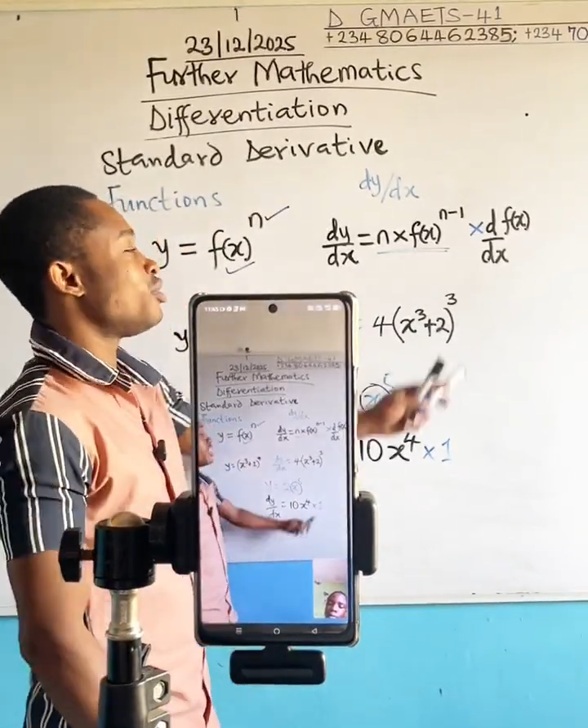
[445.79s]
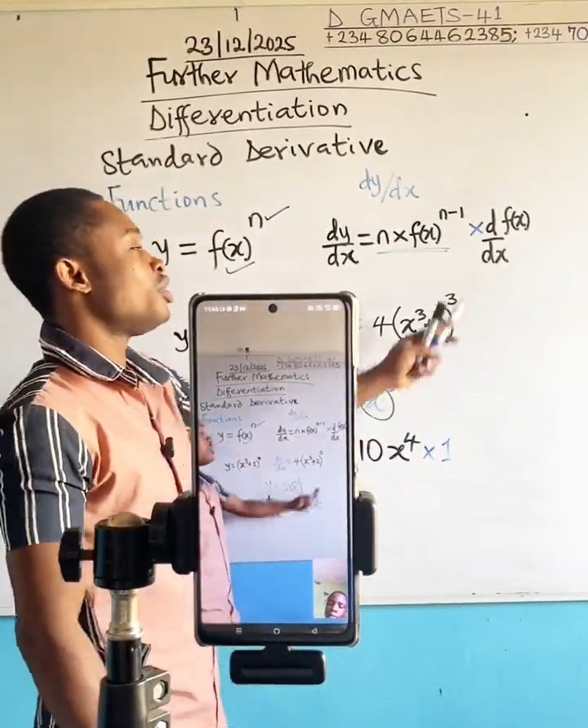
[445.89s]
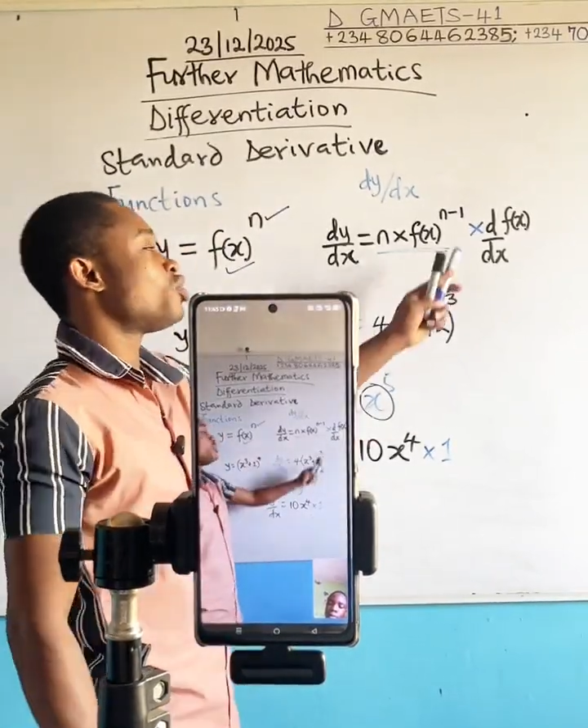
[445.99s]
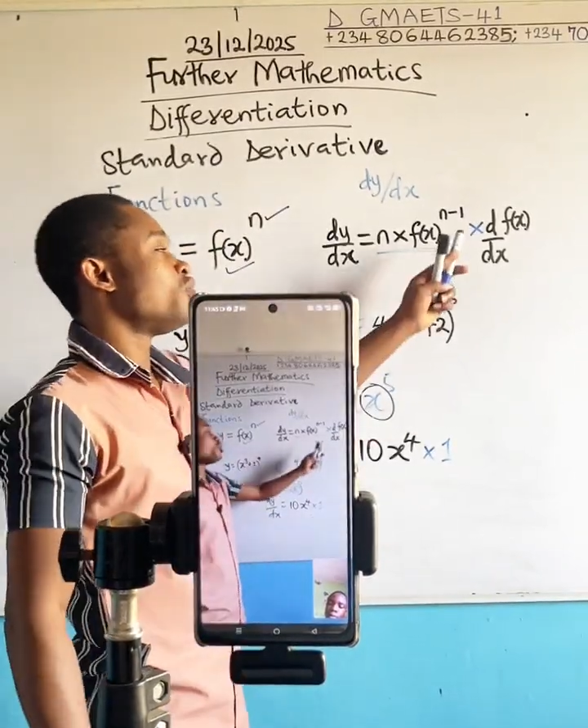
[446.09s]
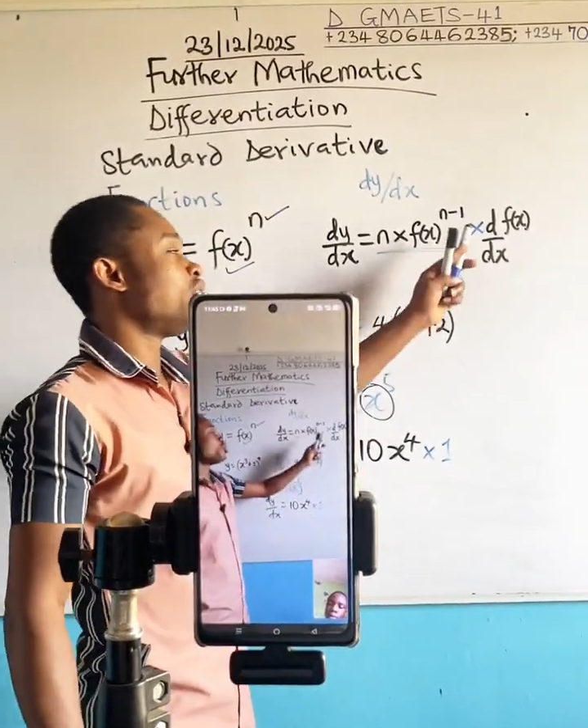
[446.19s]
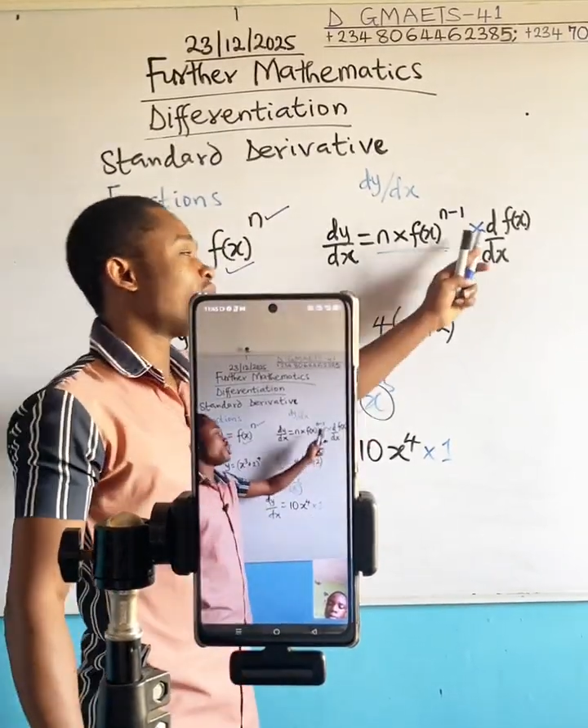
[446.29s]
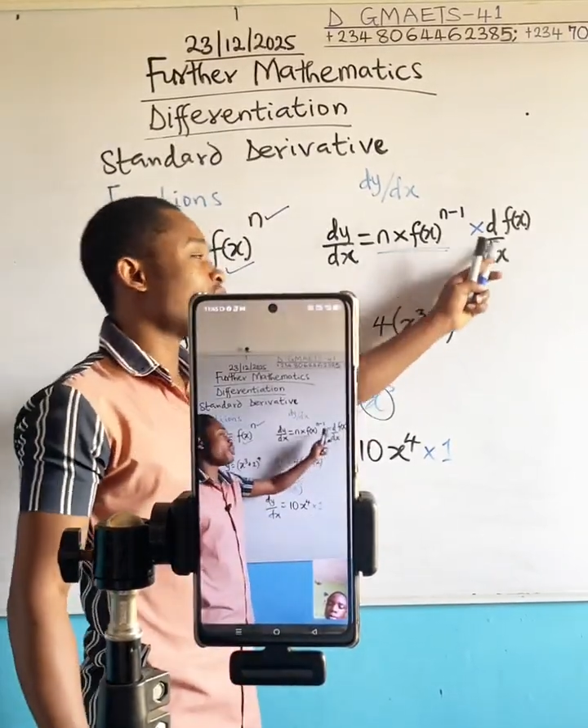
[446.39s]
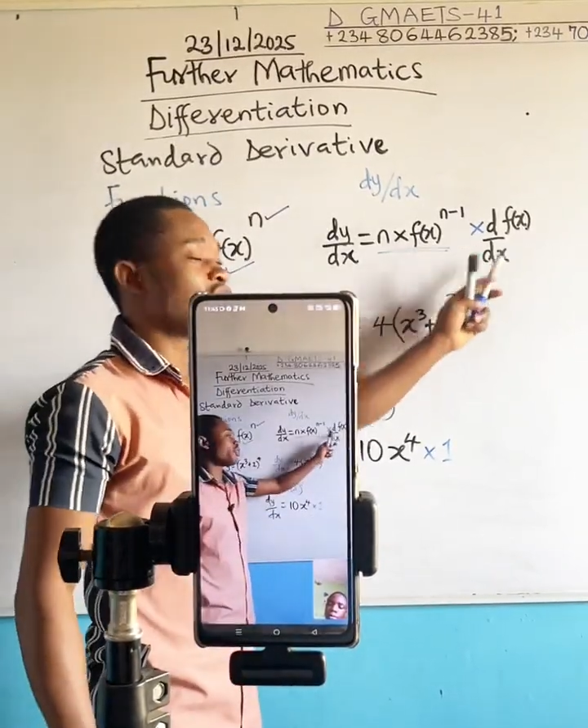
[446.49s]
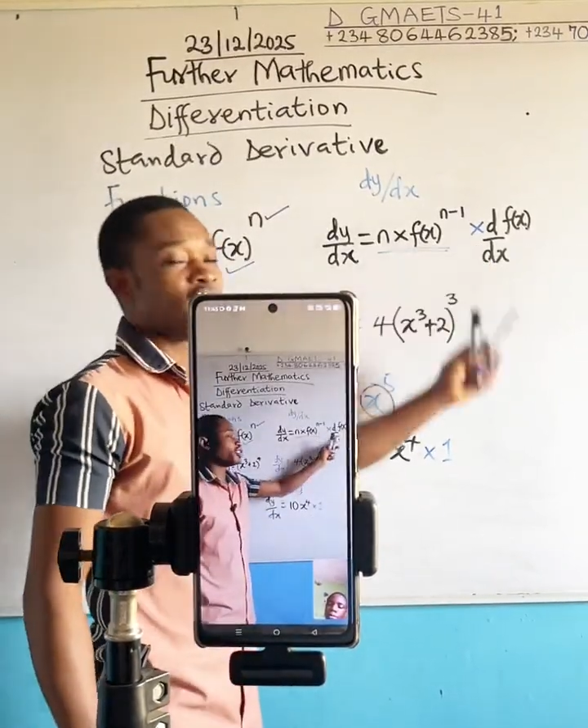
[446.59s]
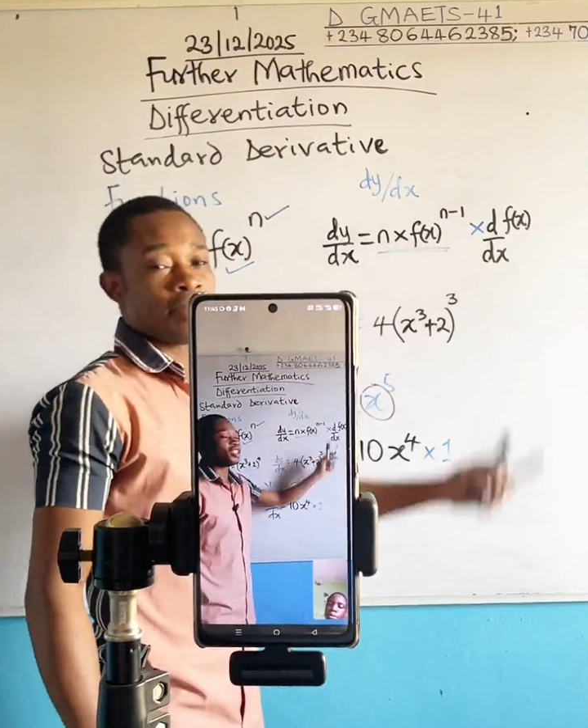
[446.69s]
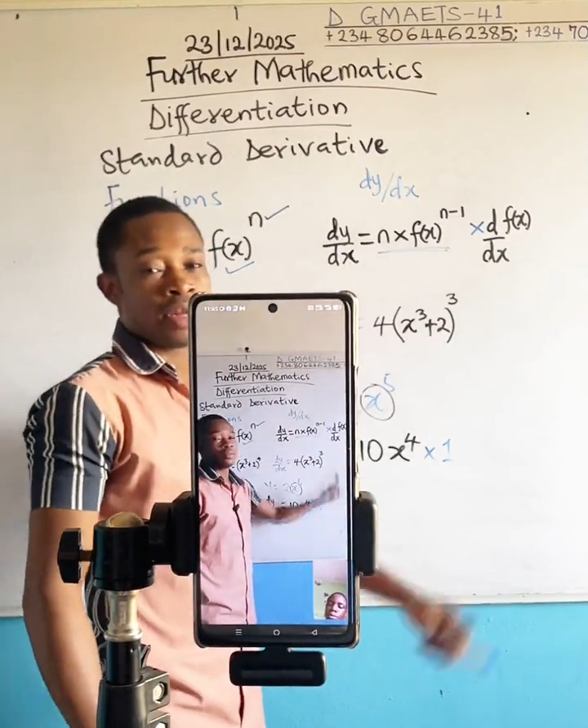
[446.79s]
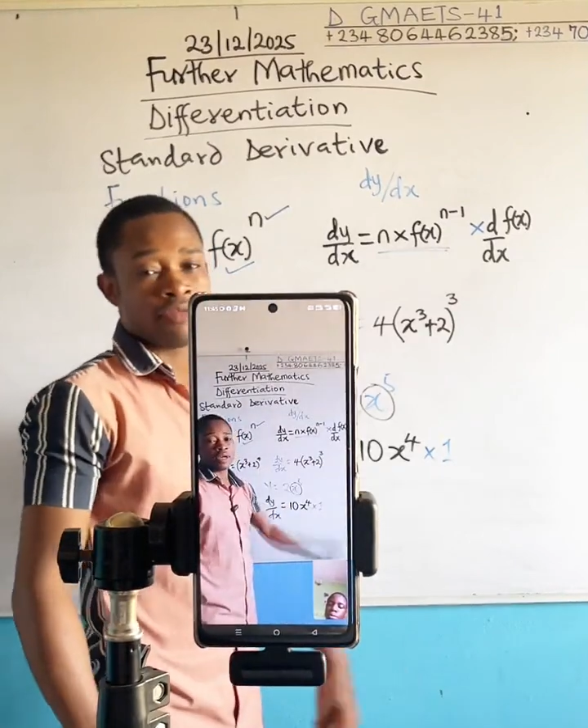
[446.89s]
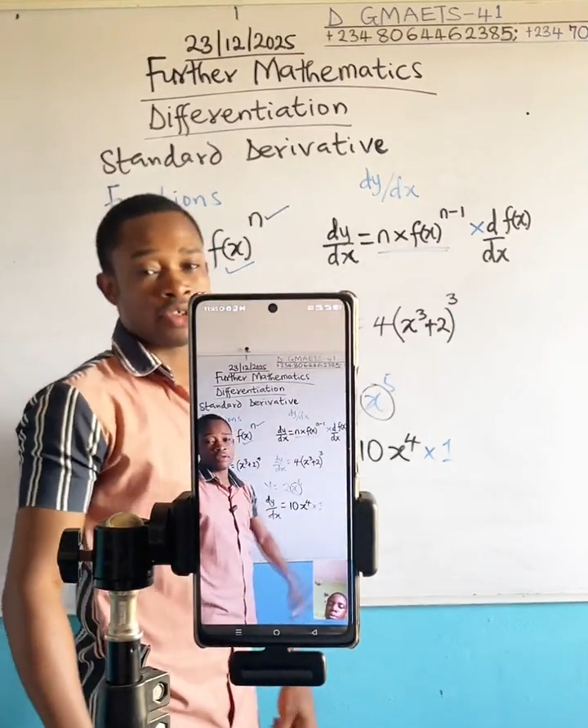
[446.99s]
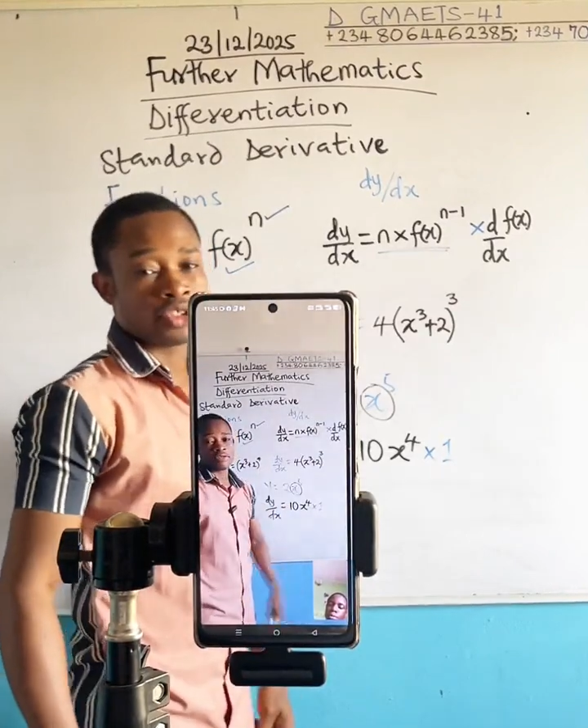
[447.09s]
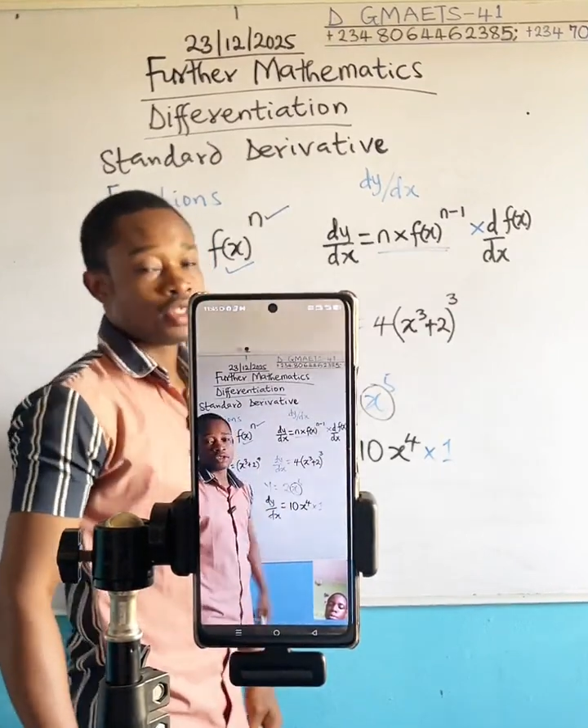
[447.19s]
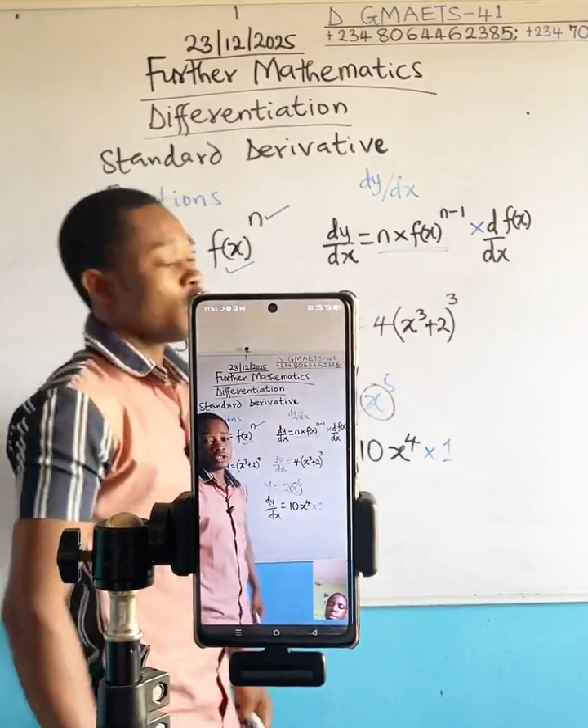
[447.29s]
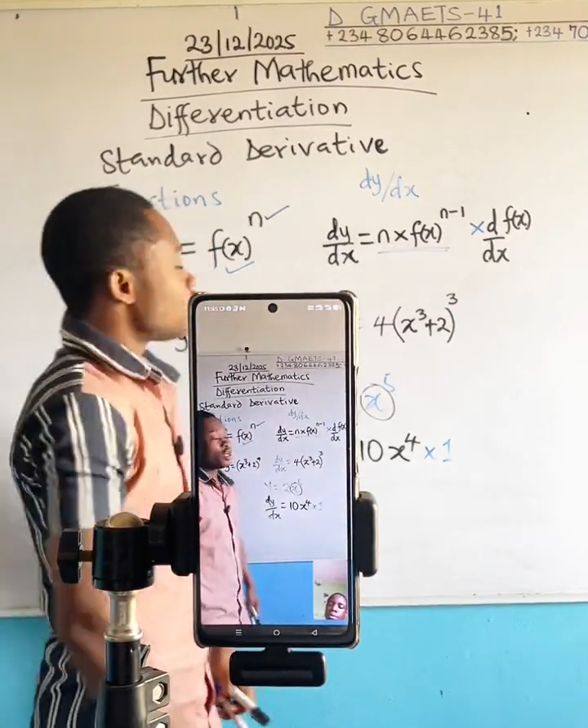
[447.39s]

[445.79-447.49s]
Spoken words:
need to differentiate the minor function.